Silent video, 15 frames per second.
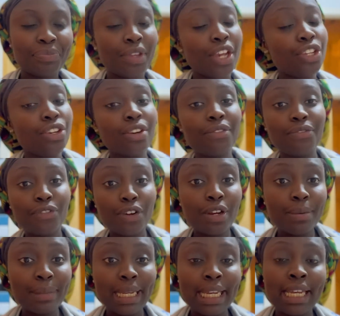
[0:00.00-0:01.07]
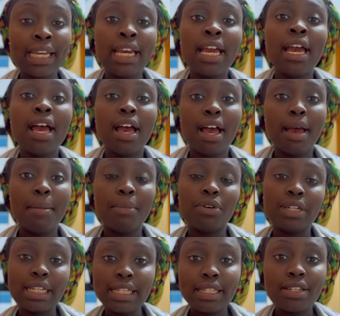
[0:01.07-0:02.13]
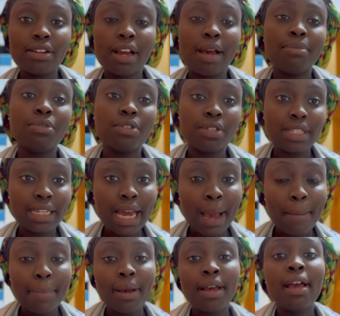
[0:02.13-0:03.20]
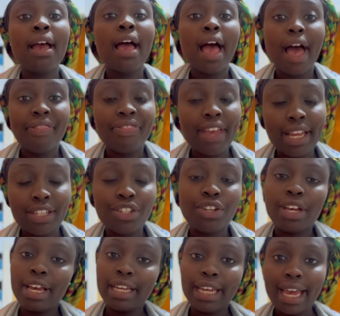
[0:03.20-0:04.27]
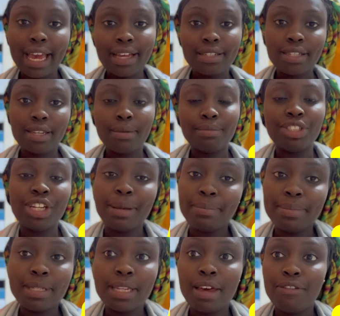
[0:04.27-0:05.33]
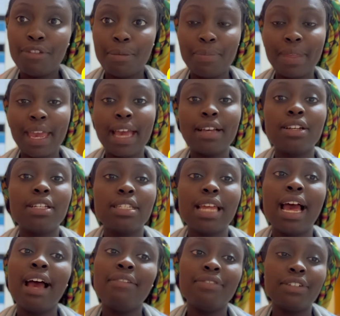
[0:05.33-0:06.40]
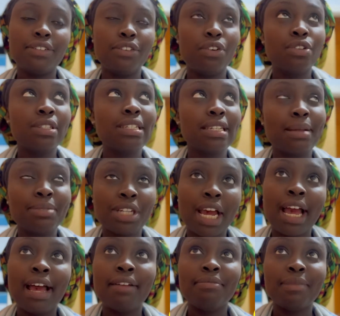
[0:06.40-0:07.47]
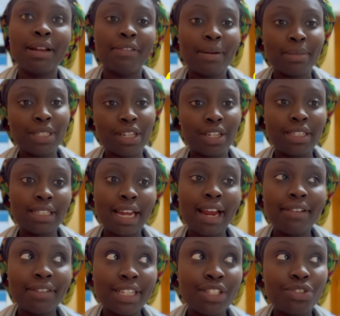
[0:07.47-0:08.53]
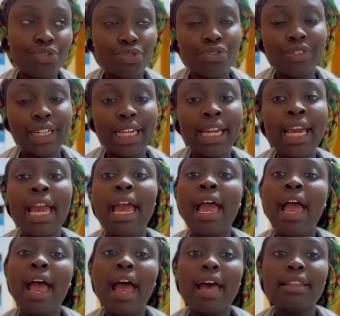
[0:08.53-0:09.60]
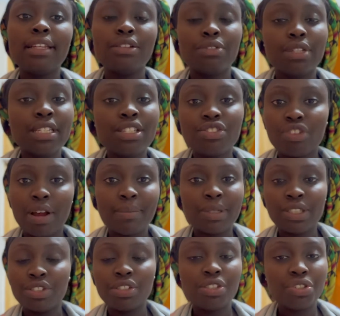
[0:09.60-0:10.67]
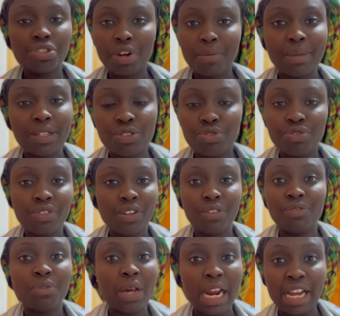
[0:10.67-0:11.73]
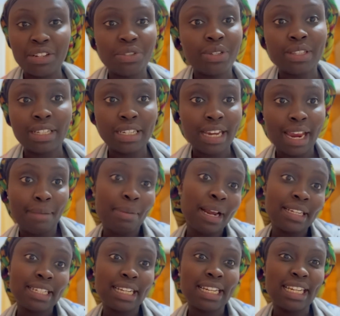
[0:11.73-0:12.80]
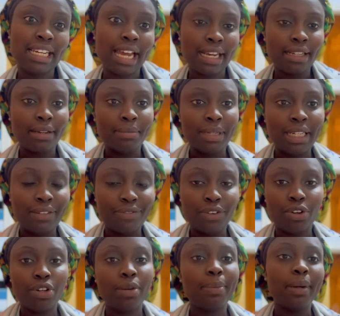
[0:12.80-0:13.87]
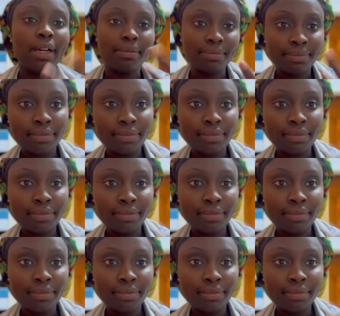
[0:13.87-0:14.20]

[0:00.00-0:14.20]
you can follow me on Instagram or Snap, and then you can get some gems from there, because I have on Snapchat, I have my Ramadan diary story, and then on Instagram, I just show my story of what I do in the day, practically like a mini vlog, but